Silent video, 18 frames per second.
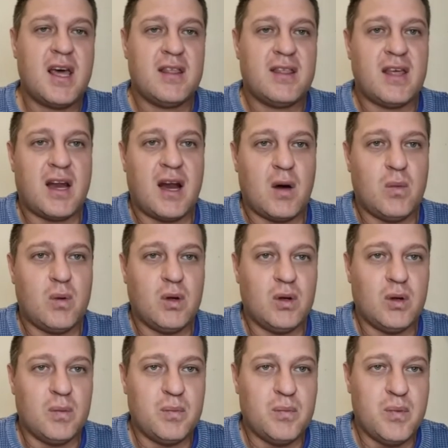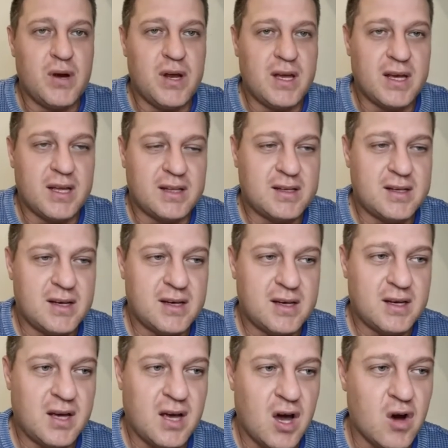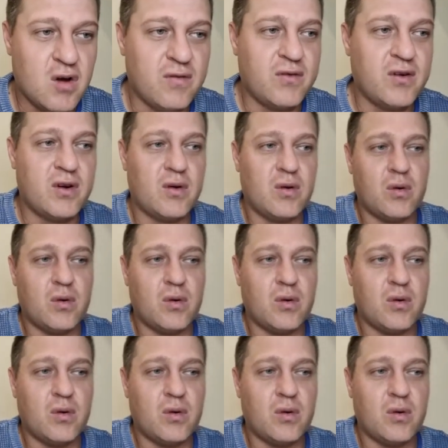that I will bring it over